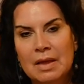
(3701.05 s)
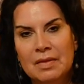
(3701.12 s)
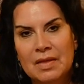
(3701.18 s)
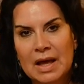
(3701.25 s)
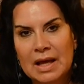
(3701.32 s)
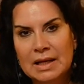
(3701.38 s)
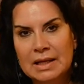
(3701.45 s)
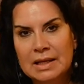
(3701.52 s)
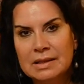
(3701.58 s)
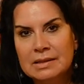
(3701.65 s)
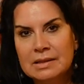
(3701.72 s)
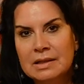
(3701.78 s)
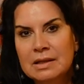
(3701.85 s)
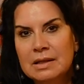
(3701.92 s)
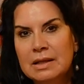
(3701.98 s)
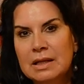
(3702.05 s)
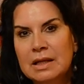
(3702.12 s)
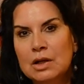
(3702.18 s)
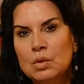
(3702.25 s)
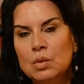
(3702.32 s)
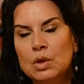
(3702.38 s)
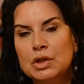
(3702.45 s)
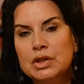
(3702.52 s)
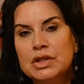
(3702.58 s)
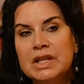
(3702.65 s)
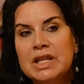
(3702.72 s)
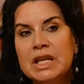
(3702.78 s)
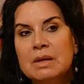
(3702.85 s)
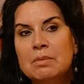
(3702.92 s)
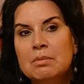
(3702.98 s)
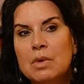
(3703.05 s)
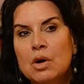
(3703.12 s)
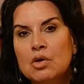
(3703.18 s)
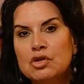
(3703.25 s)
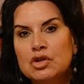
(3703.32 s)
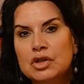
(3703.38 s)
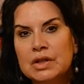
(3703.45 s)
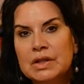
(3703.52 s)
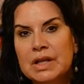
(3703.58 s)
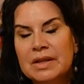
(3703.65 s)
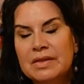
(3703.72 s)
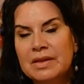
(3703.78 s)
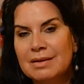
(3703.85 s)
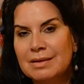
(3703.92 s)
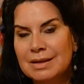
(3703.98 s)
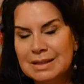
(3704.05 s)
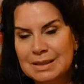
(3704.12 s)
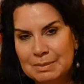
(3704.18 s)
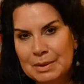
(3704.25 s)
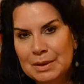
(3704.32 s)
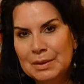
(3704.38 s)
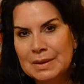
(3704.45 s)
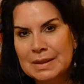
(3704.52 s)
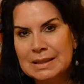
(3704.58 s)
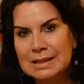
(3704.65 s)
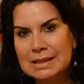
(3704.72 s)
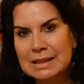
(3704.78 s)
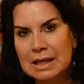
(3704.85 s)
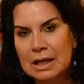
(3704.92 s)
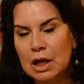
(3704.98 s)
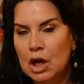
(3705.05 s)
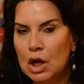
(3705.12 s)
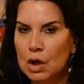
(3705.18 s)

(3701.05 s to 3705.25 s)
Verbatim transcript: that isn't equal to the emotion that they're experiencing.